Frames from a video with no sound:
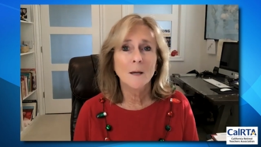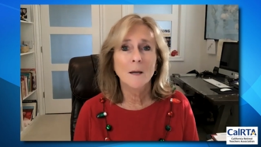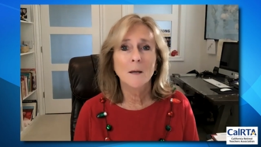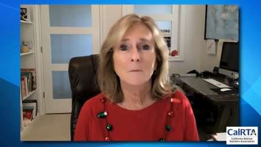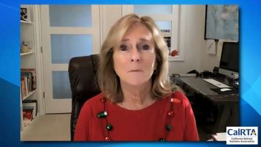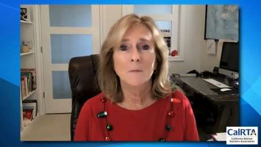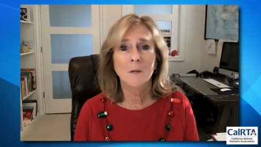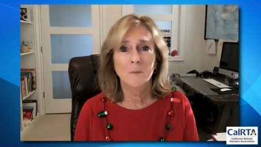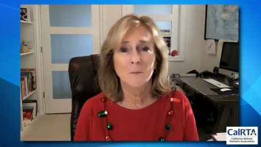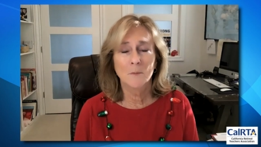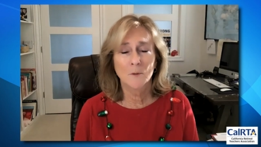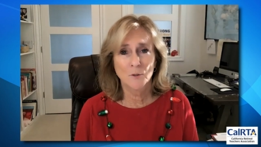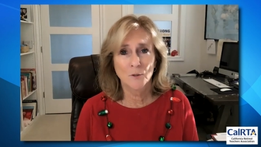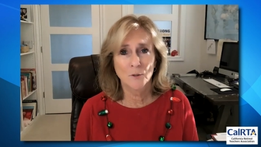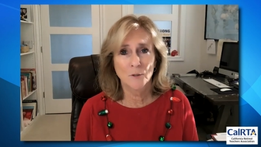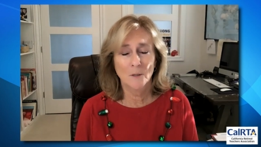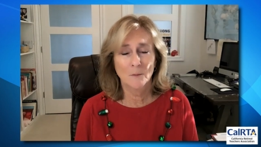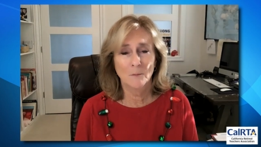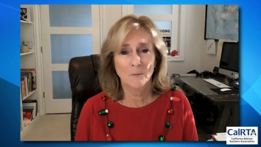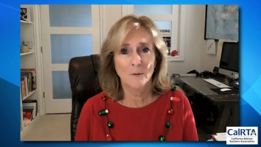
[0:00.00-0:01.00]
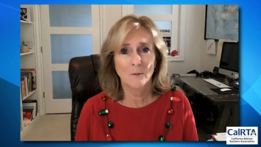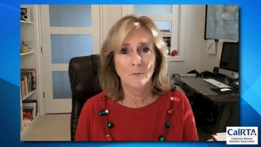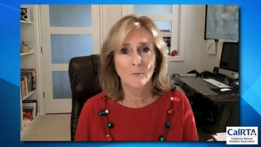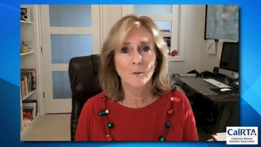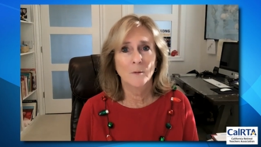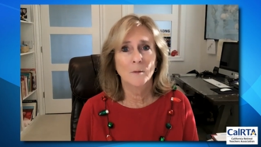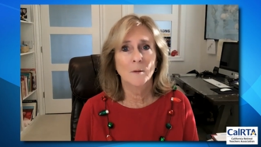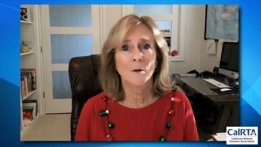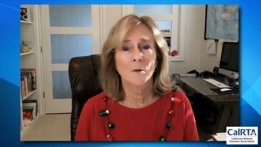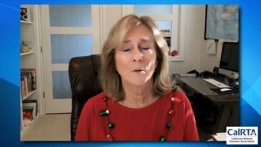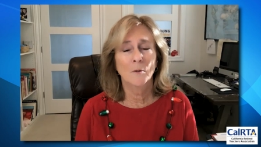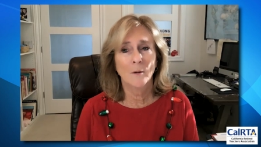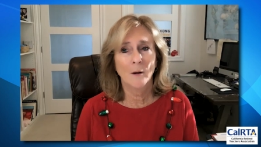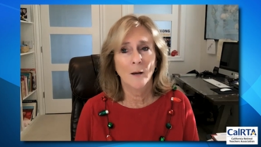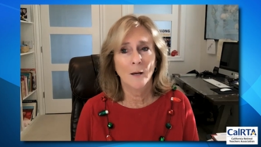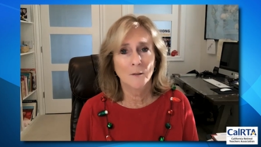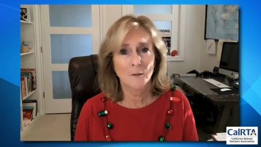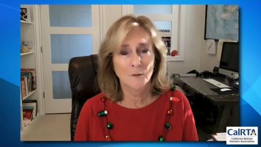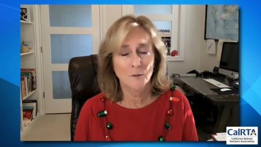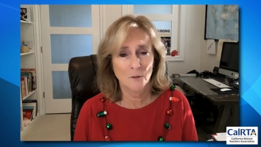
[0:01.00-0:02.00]
and membership with our
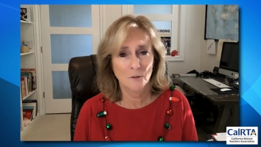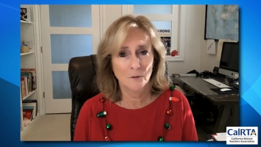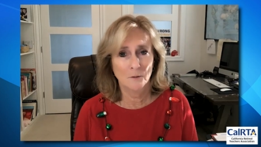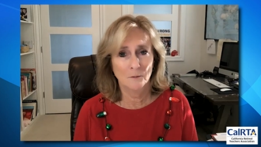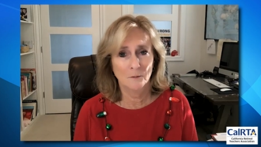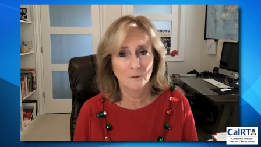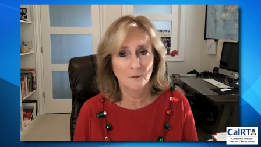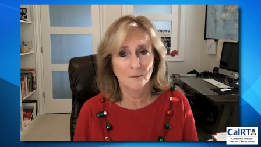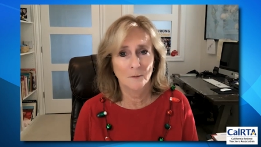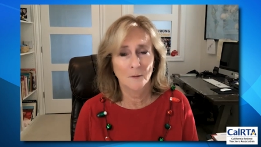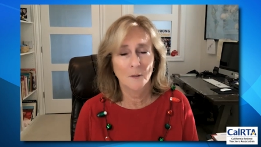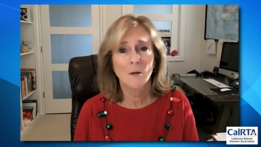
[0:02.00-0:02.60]
gratitude